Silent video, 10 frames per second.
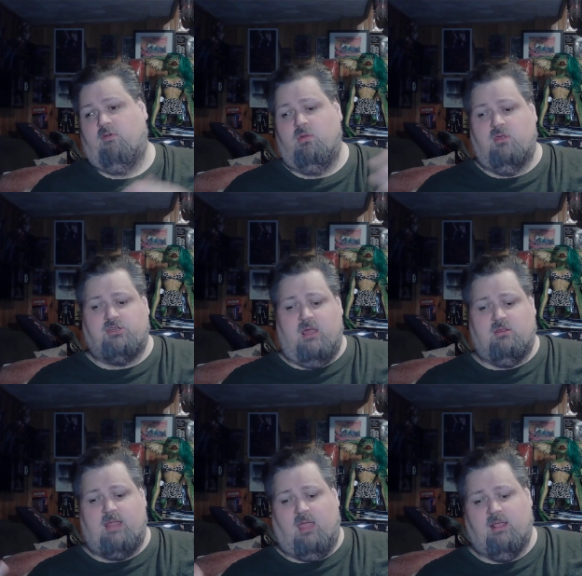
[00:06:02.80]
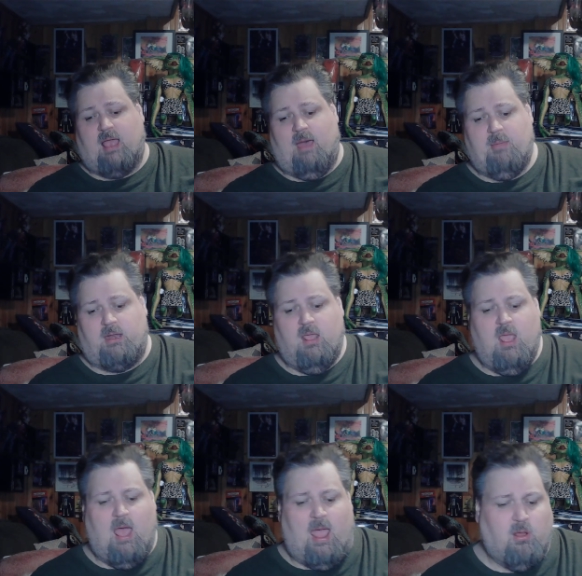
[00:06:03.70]
a suggestion down in the comment.
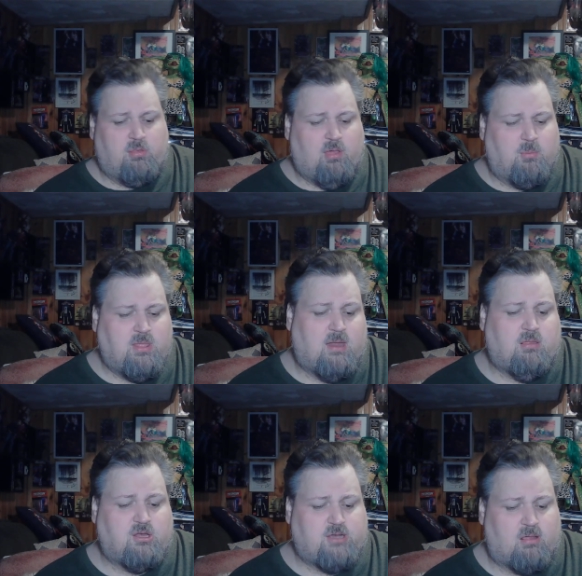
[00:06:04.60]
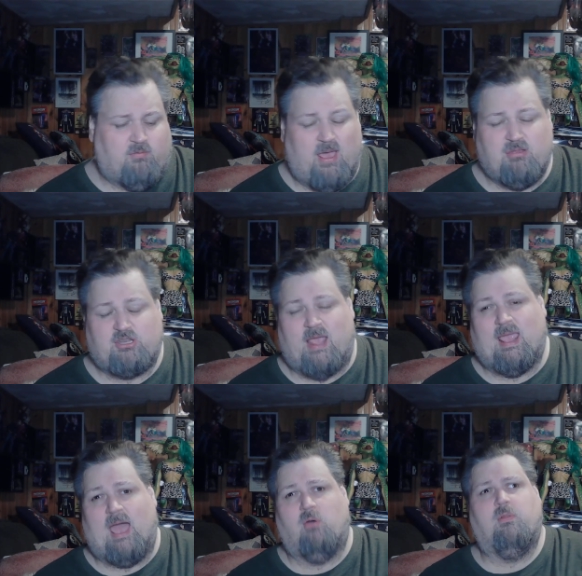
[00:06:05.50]
I know someone did suggest Rest
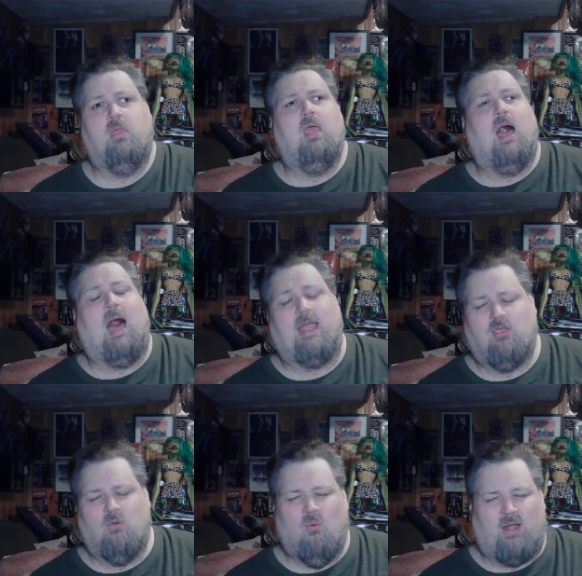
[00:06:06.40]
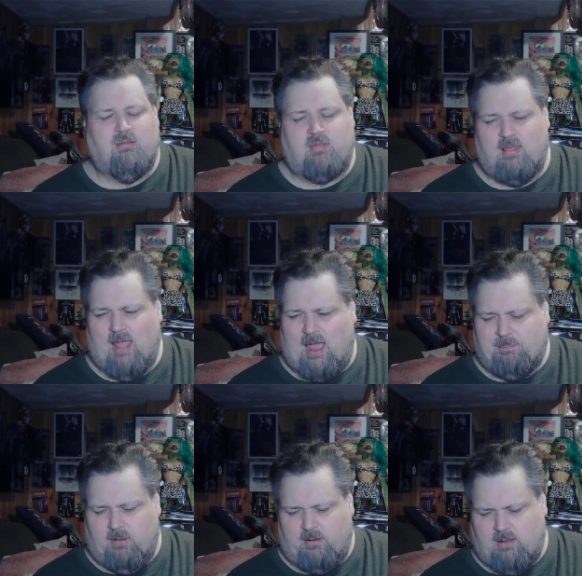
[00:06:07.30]
Checkout. I do want to see that,
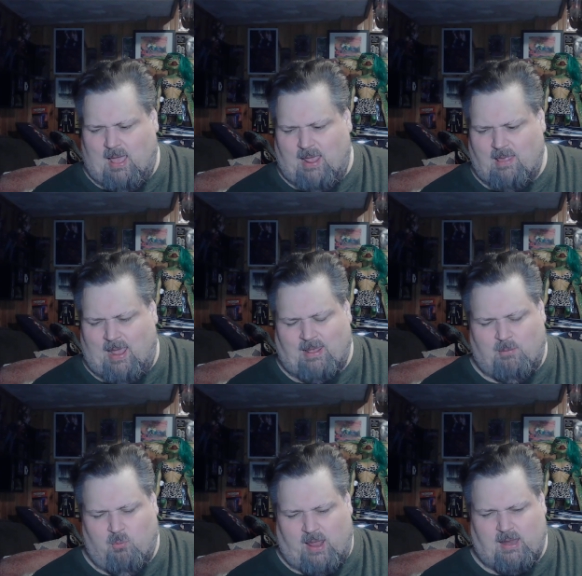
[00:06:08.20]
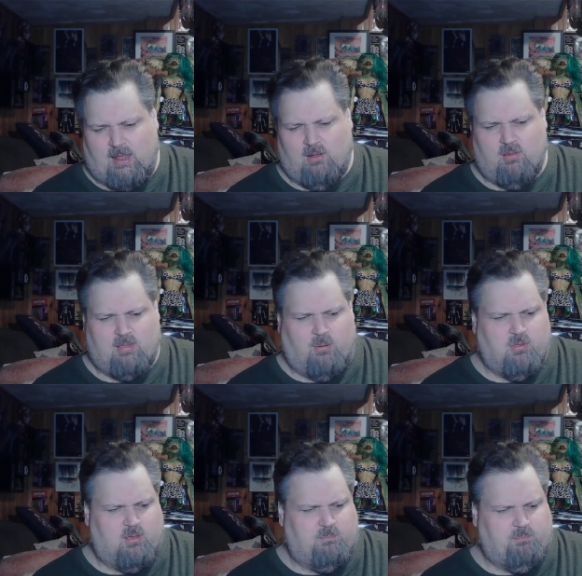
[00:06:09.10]
but I, I am waiting because I
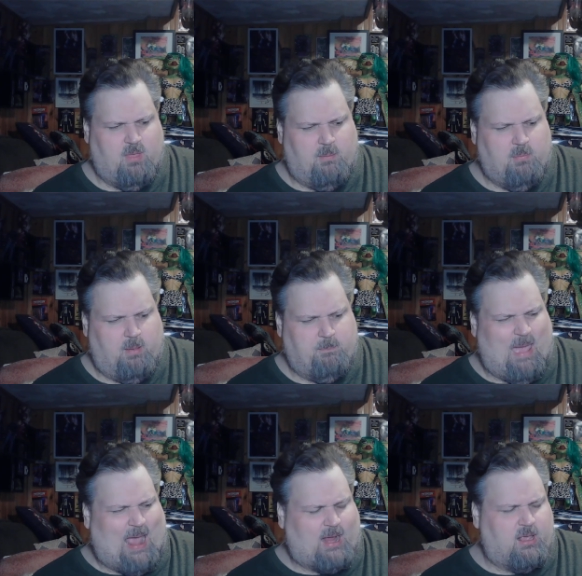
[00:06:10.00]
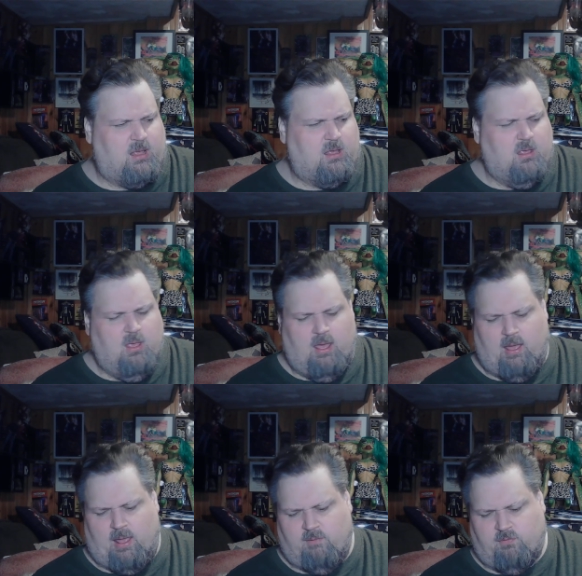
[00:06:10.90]
was a, a, a backer
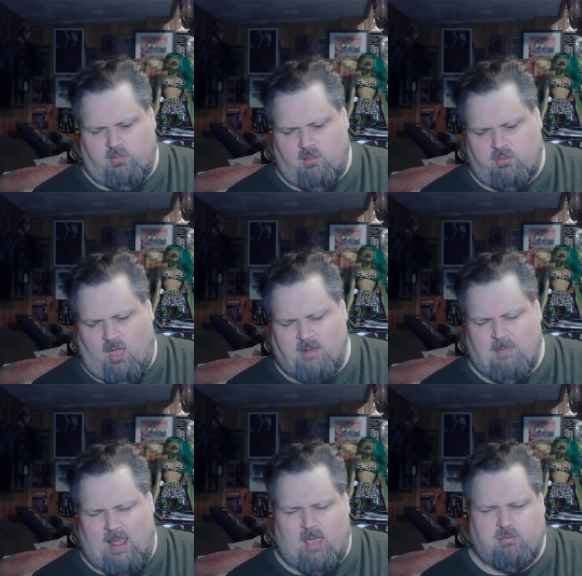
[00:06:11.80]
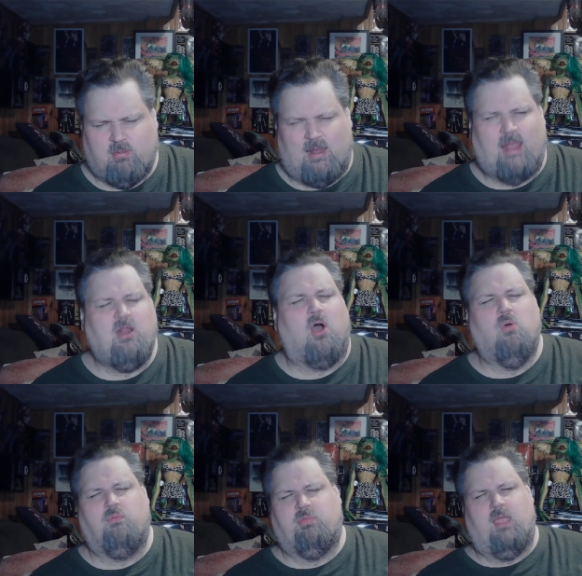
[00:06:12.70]
uh, for the signed mask. And I
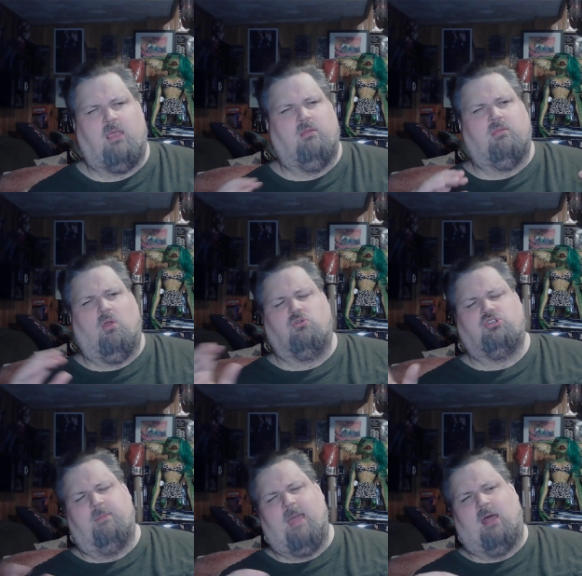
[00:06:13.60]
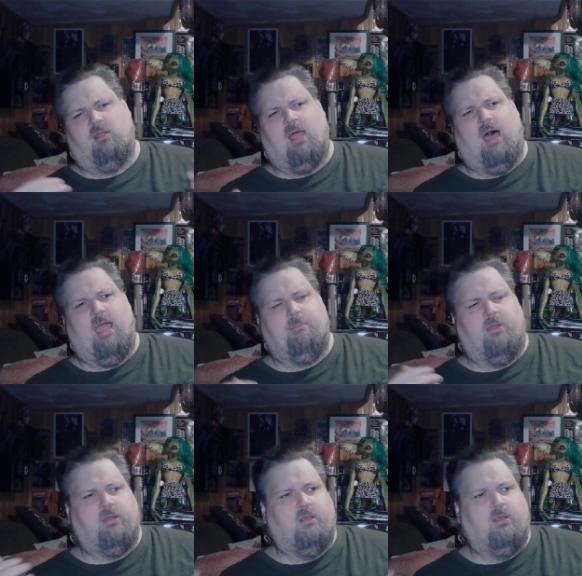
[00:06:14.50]
know things don't ship out on time, but